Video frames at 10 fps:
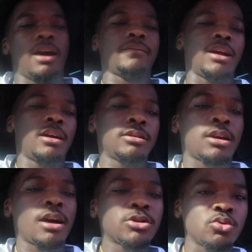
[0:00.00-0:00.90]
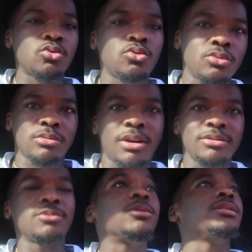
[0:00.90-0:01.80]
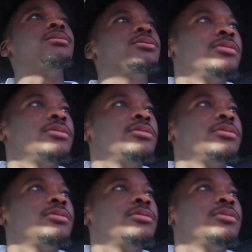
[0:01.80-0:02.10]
after high school, I used to work at this